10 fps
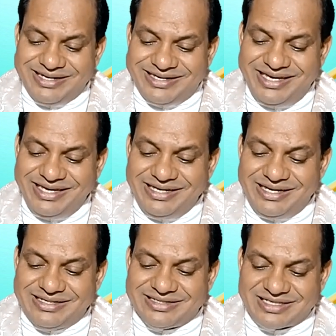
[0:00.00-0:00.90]
King
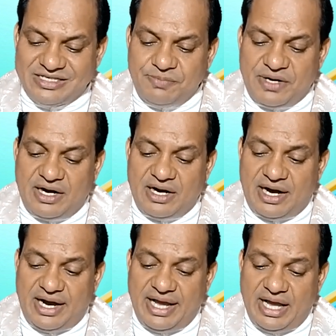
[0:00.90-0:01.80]
Agrippa,
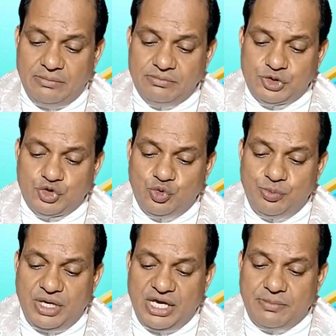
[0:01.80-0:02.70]
I am to
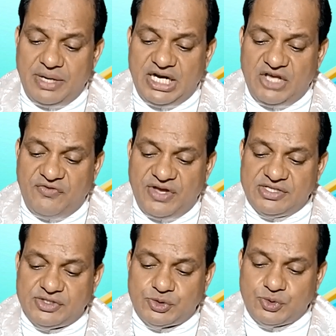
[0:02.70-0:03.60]
make my
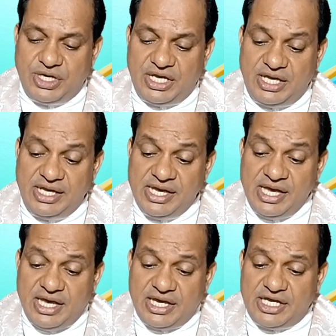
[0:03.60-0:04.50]
defense today
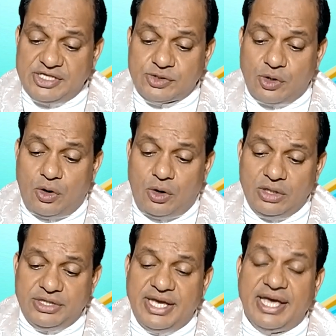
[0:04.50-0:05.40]
against
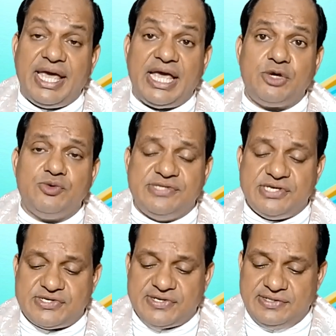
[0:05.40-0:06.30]
all the
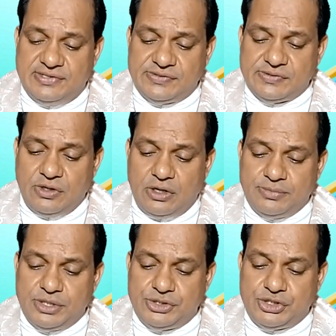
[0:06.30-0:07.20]
accusations of
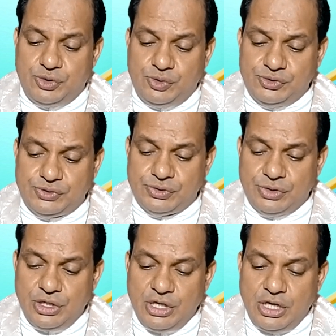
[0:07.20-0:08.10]
the Jews
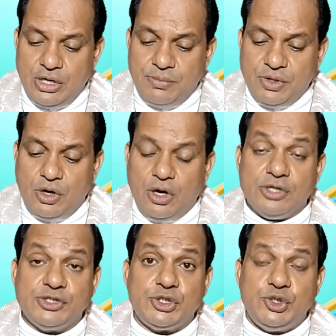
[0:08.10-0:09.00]

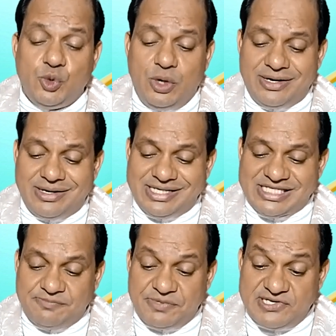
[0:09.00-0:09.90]
because you are
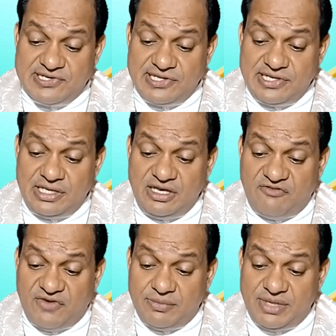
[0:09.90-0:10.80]
especially
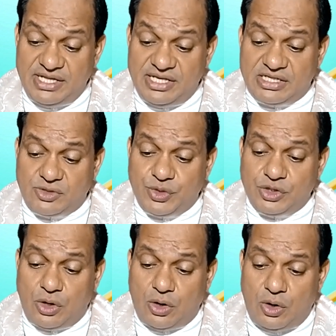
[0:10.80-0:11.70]
familiar
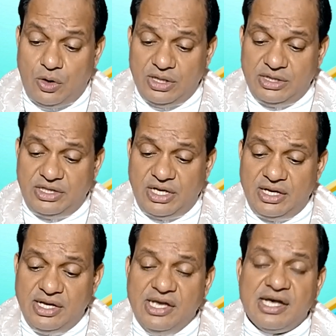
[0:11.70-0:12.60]
with all
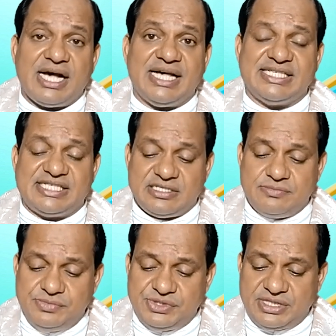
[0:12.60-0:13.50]
the
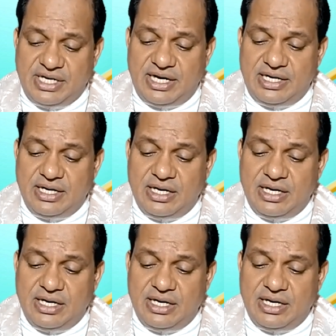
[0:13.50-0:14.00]
customs and